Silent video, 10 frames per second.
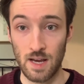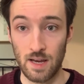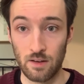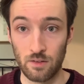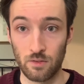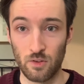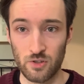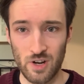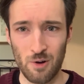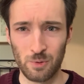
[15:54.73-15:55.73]
and
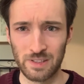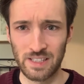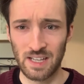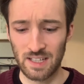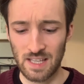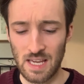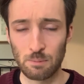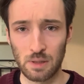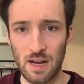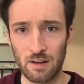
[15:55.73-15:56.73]
there's not really a game
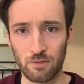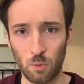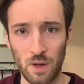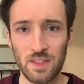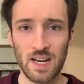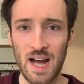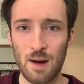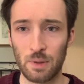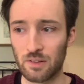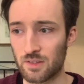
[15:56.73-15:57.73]
plan for when that
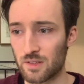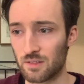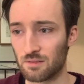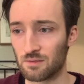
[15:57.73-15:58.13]
happens.